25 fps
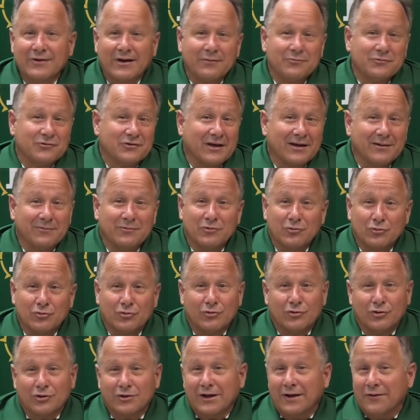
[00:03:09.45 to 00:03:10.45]
I'd say you
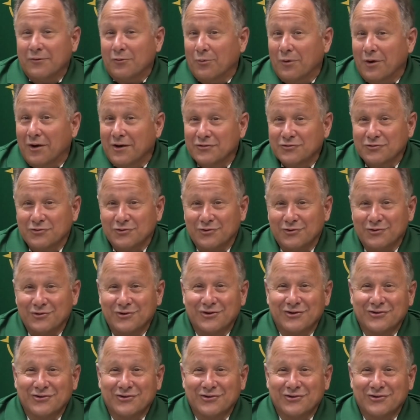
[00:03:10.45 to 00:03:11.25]
look on the roster and you